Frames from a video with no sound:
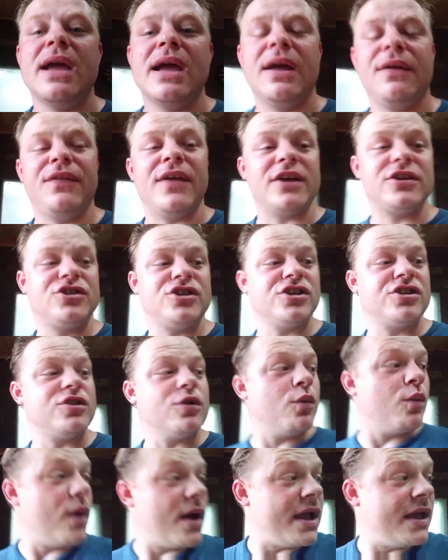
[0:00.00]
And that's just
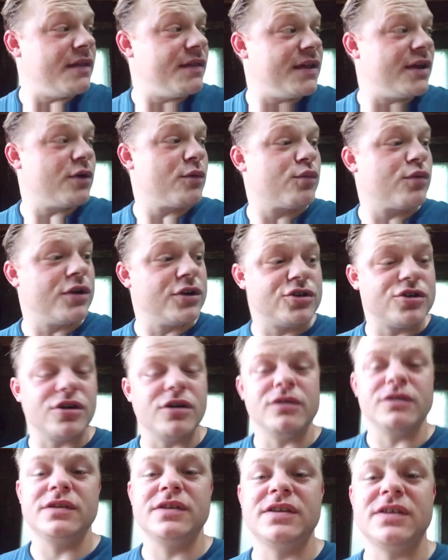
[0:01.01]
the way the
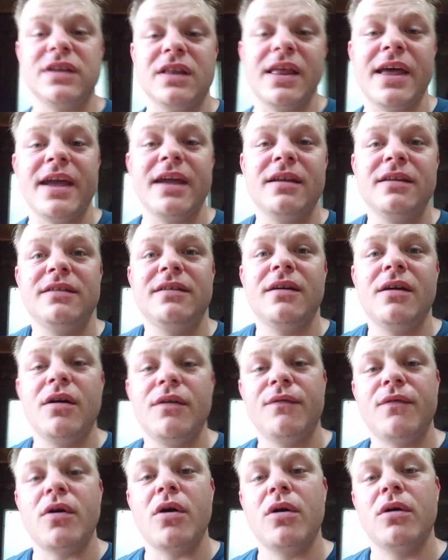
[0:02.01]
original slant
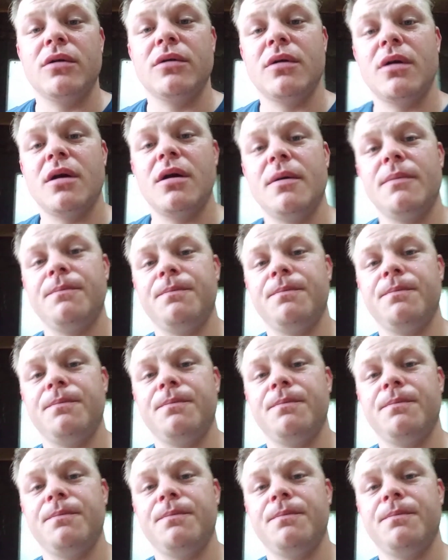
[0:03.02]
of our